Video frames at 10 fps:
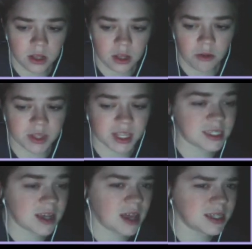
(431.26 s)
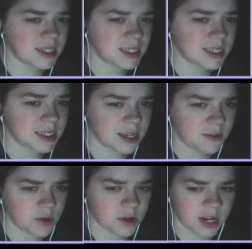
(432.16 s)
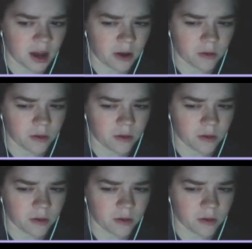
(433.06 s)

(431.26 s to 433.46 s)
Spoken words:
But the silence is different now.